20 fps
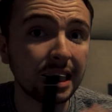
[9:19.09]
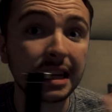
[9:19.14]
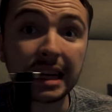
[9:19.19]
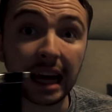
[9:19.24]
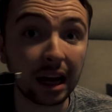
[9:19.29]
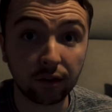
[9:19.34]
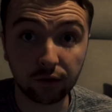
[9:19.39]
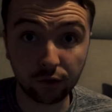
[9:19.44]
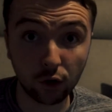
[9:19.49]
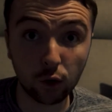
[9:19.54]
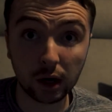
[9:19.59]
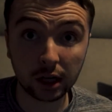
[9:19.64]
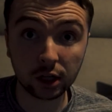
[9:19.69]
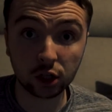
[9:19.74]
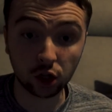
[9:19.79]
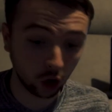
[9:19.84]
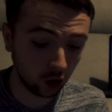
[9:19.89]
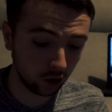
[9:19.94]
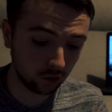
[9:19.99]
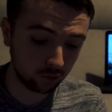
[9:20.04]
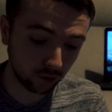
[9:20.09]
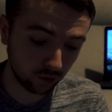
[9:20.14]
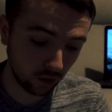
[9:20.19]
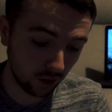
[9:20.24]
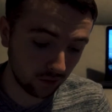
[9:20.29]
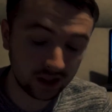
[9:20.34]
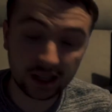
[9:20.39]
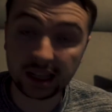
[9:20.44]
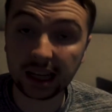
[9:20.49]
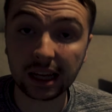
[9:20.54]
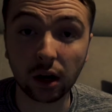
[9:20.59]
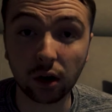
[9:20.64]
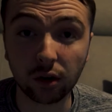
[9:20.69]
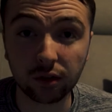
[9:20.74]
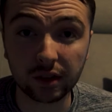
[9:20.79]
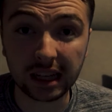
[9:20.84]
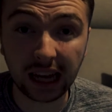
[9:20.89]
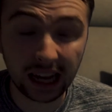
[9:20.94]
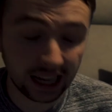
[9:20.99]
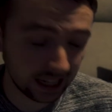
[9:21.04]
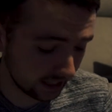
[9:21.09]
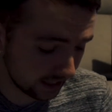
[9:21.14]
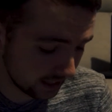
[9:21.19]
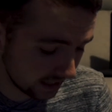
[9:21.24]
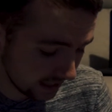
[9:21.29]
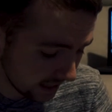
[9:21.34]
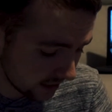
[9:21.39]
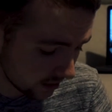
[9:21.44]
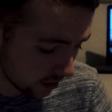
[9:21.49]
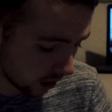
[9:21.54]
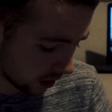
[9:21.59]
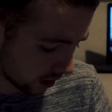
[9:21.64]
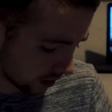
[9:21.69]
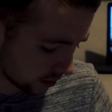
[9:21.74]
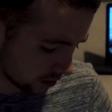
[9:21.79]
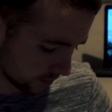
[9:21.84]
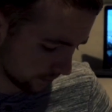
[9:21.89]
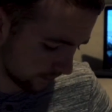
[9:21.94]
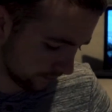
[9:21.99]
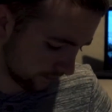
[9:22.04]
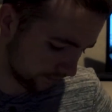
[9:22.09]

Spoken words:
get footage off without having to take off the SD card.